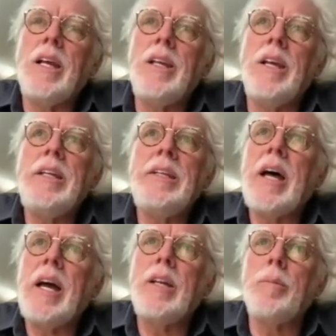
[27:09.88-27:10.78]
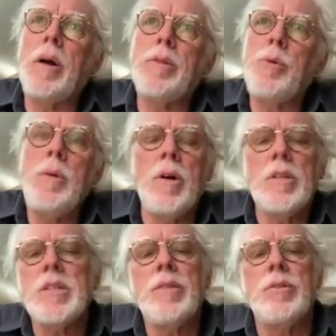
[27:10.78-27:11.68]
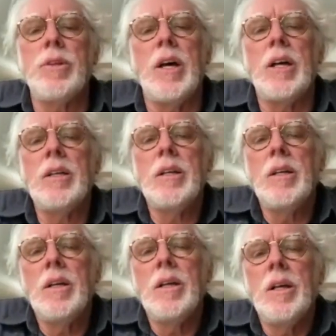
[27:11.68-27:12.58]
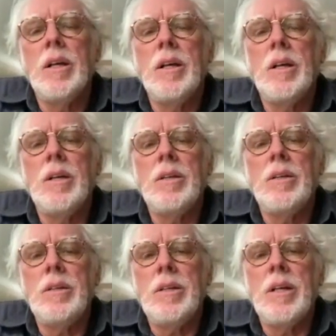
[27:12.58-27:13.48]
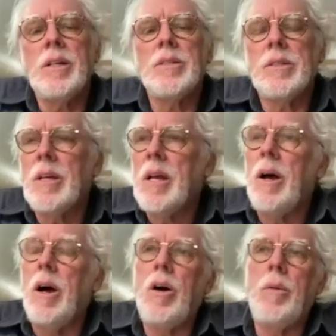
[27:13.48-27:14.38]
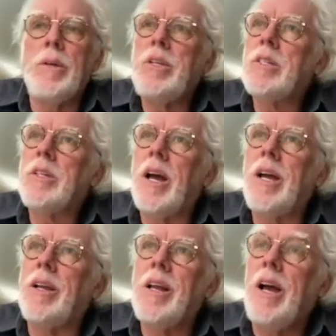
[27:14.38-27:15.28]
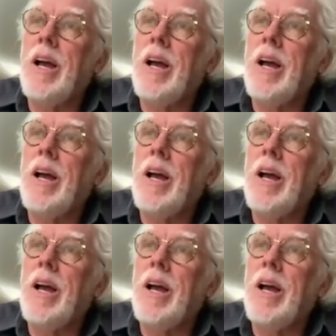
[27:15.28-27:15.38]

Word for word: and he died about three months after that. Yeah. Uh, yeah. Uh, yes. Oh, but this guy,